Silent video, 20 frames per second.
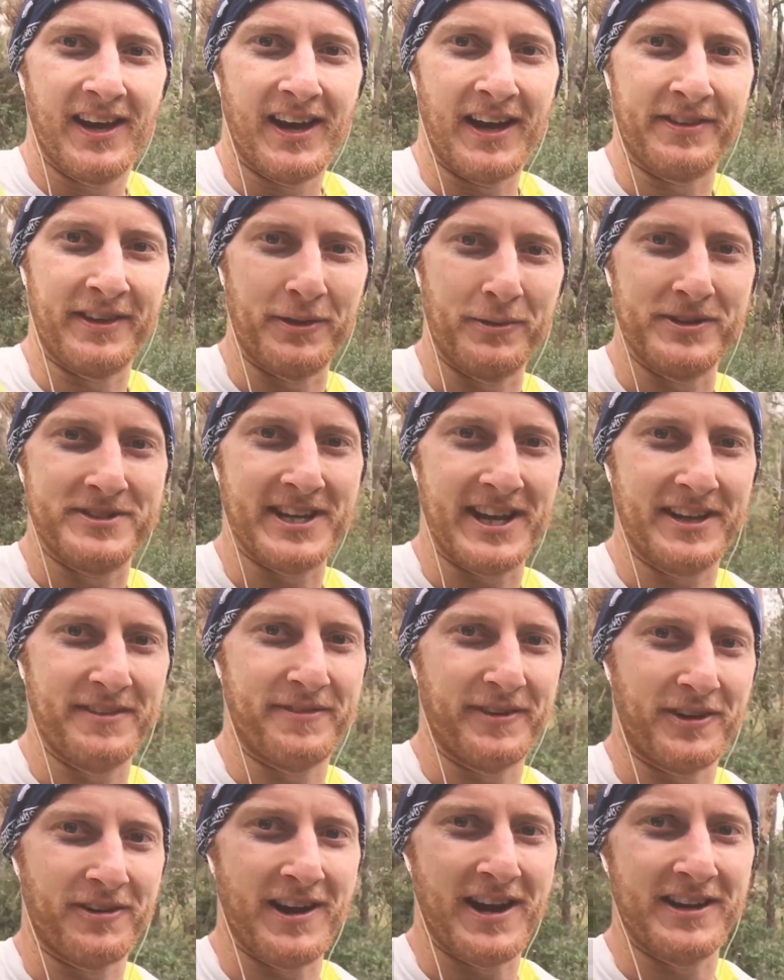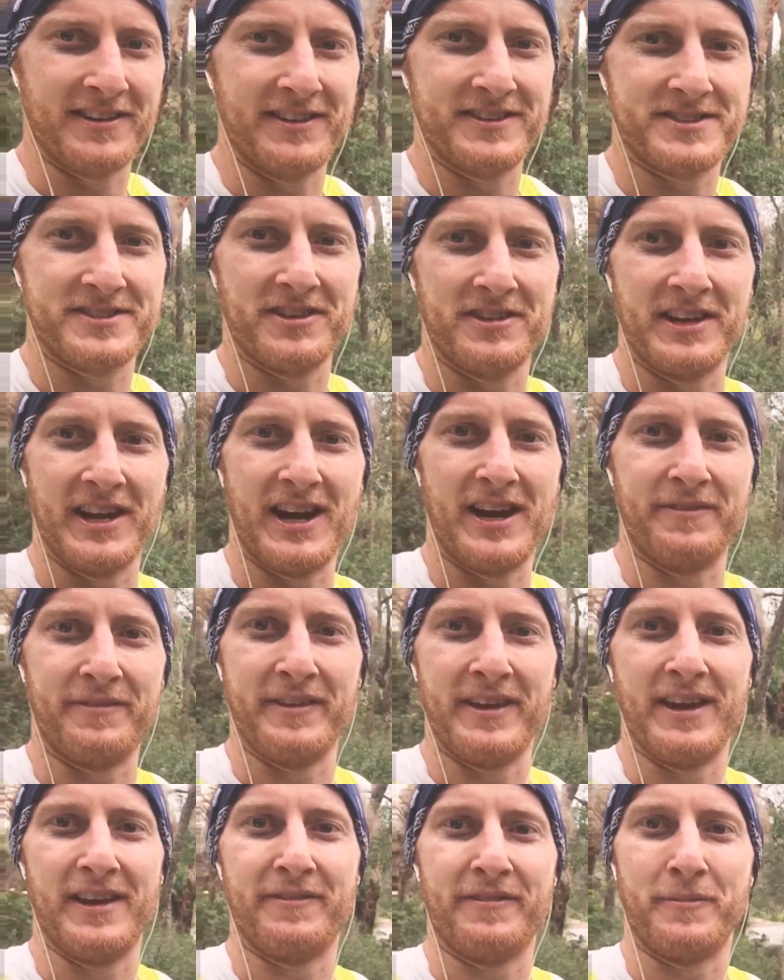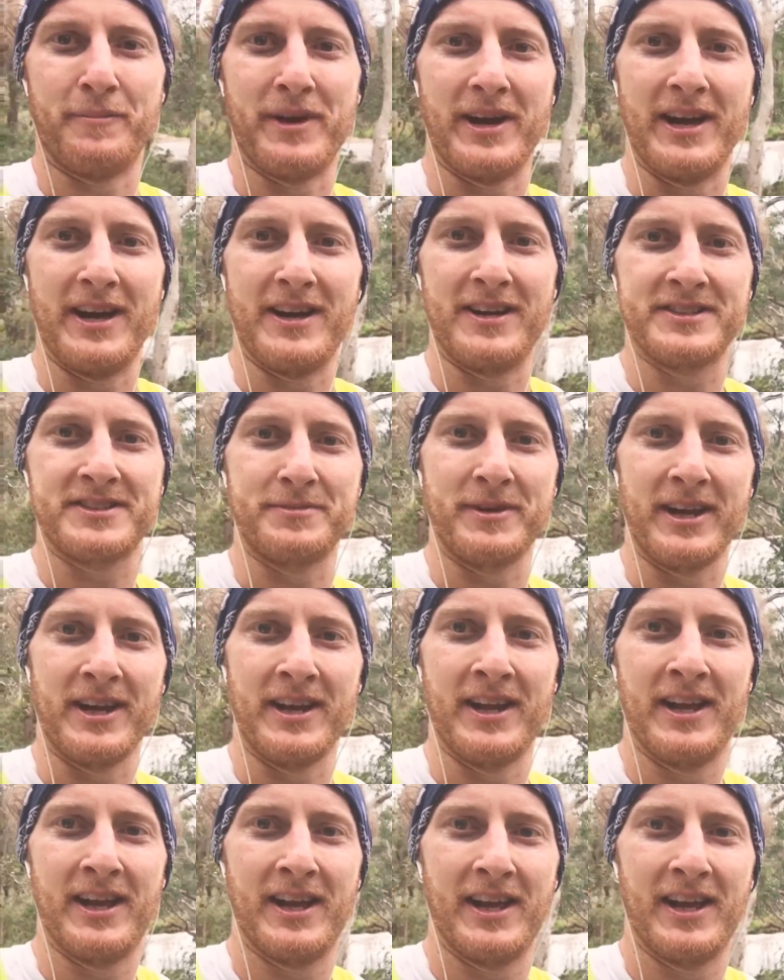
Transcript: I think we take it for granted. This is only half an hour from my house, man.